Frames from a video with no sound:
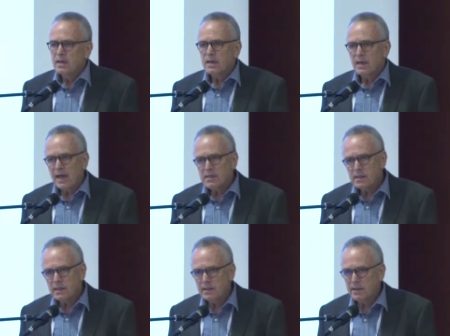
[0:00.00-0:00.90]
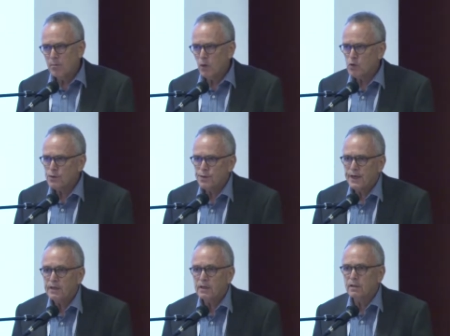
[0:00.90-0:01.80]
nicely
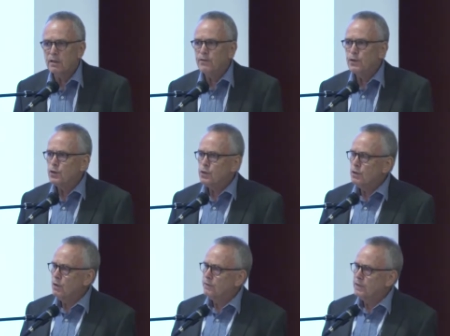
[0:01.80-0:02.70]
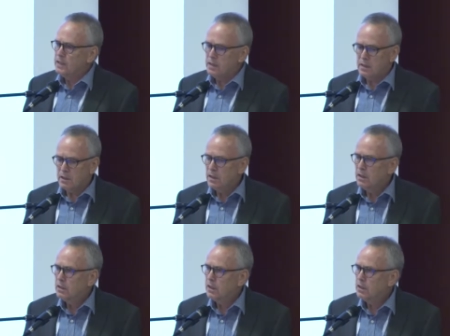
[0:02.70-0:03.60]
demonstrates the diffusion of this
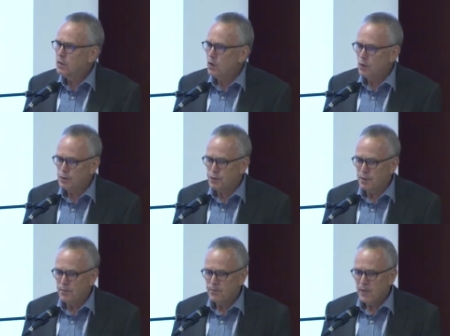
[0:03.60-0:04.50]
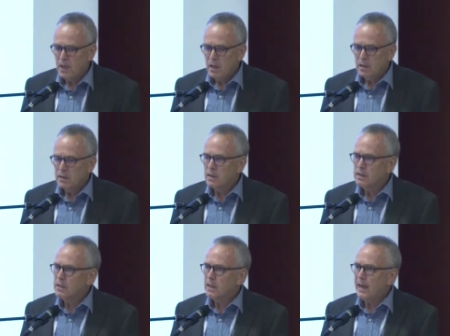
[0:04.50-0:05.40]
technology.
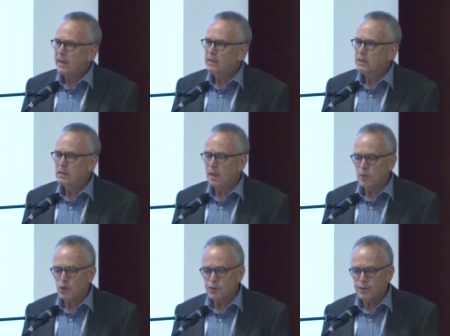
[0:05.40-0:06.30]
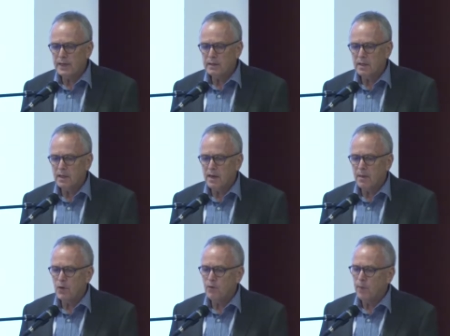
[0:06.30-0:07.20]
This slide demonstrates the
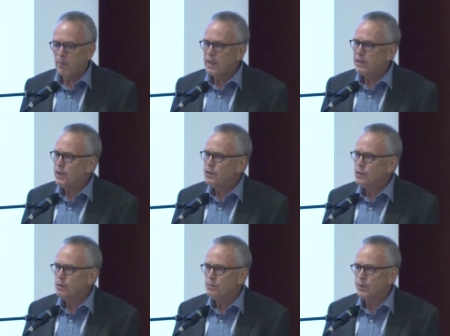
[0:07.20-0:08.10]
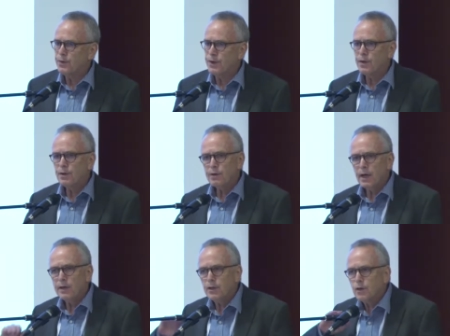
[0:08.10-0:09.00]
number of publications per year,
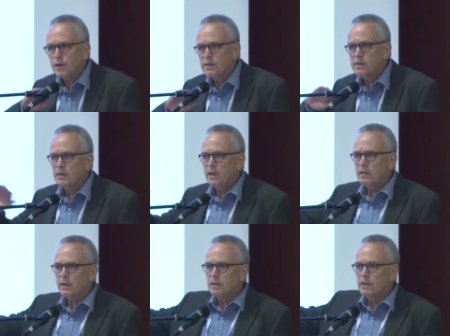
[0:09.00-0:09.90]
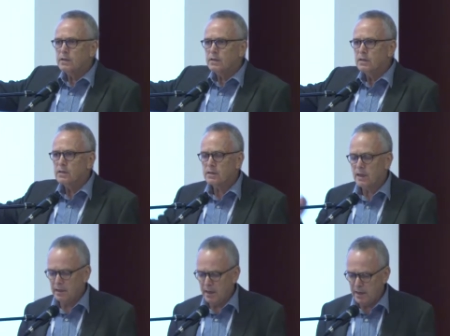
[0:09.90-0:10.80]
and you can see that is
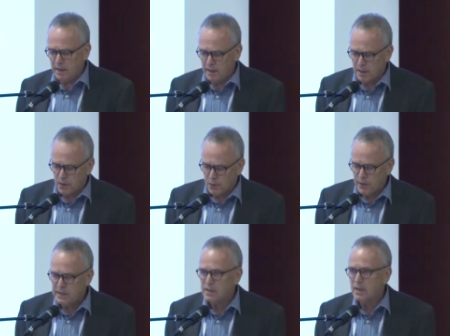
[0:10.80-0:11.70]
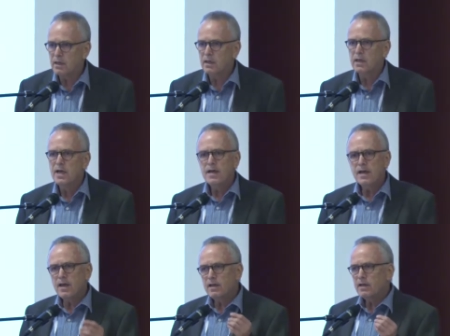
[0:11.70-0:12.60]
steadily increasing,
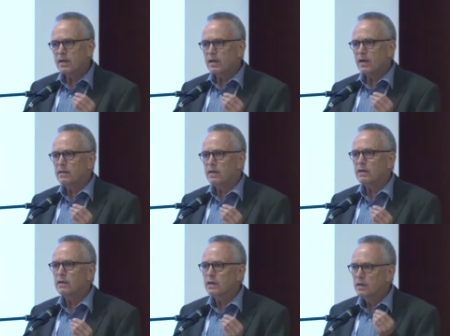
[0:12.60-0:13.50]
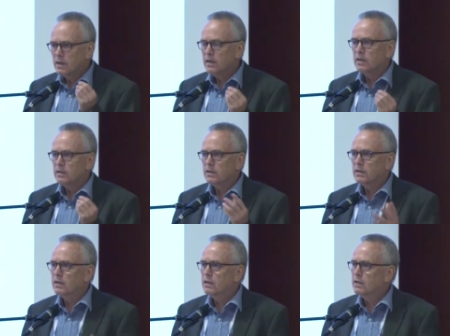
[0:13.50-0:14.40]
indicating
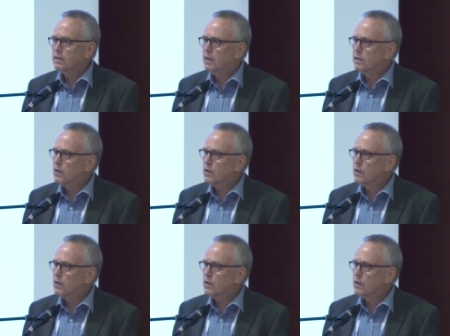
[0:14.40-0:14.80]
that the